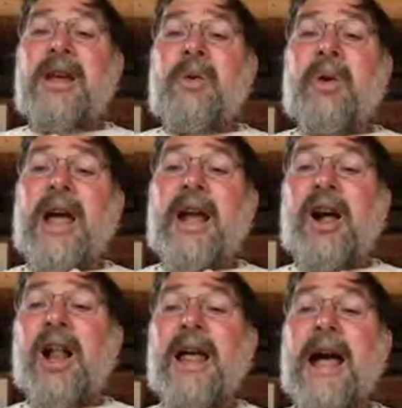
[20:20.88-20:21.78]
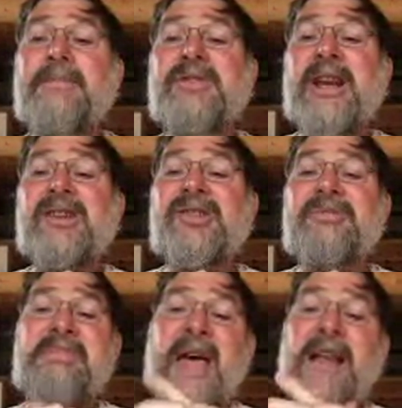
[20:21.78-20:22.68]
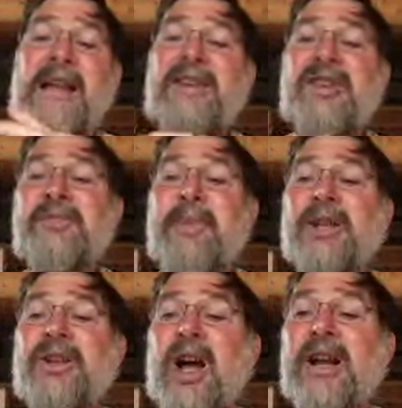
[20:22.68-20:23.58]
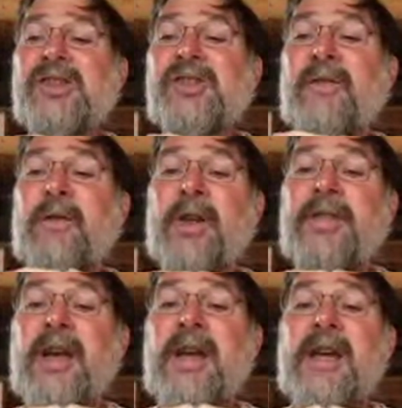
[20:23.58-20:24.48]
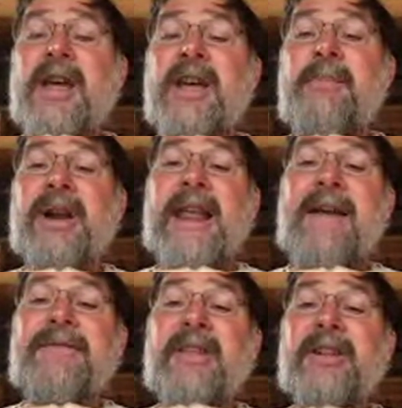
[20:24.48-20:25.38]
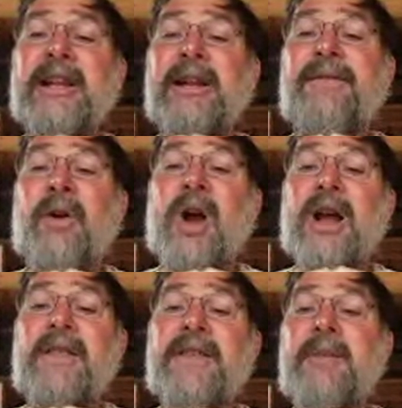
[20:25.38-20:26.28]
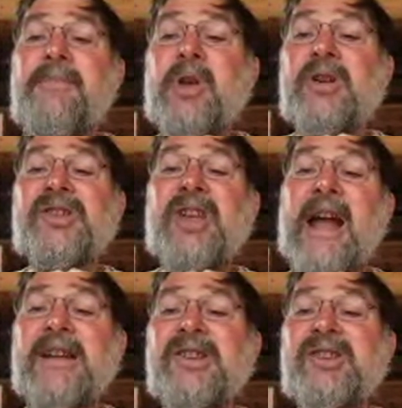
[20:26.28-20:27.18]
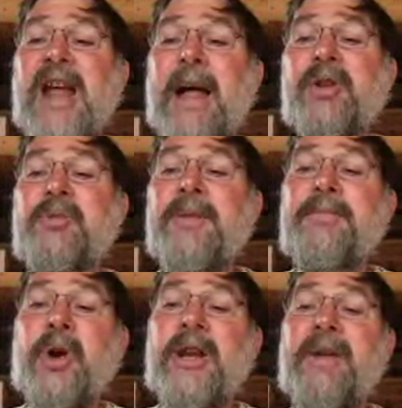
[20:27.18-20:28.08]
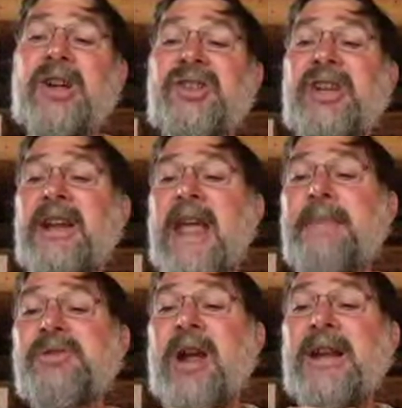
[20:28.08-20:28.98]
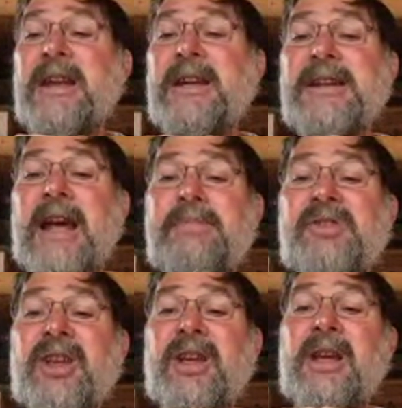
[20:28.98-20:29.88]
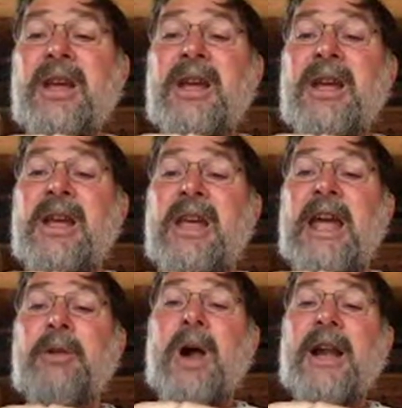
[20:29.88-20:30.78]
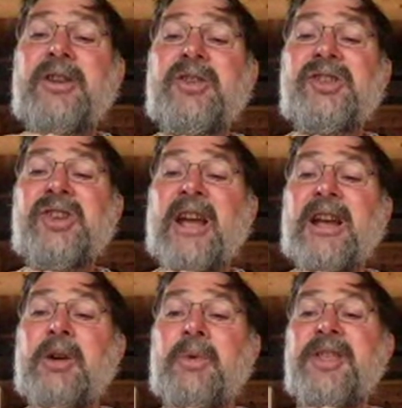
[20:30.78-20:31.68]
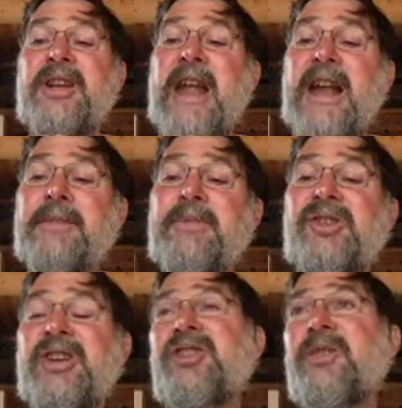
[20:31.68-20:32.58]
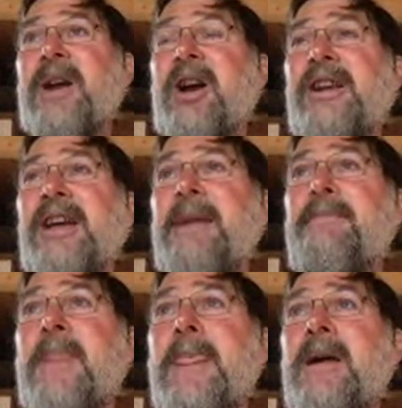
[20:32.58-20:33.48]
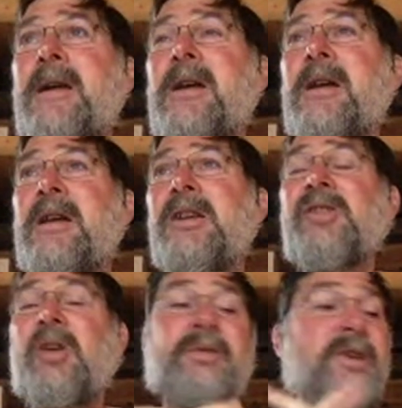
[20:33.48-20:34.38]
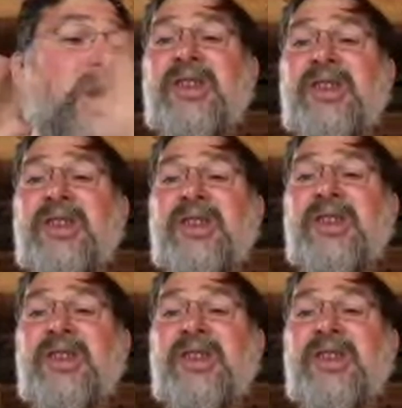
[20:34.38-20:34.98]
what I call objects, and that led to Smalltalk and so forth. But after the little fork, the computer science establishment pretty much did abstract data types and wanted to stick with the data procedure paradigm. So nowadays